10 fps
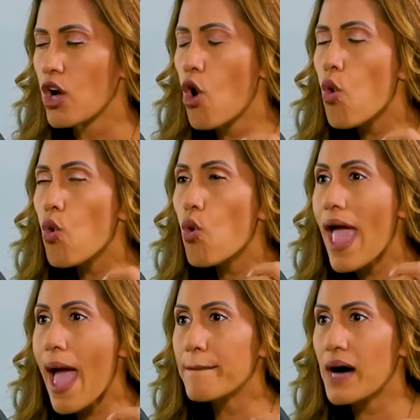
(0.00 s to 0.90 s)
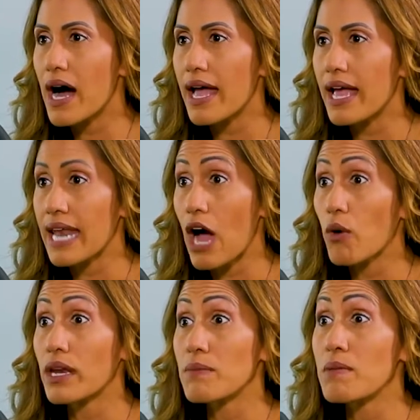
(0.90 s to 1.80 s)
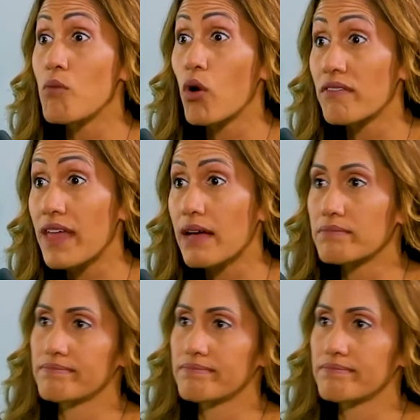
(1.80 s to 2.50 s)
who am I and how can I be more of that?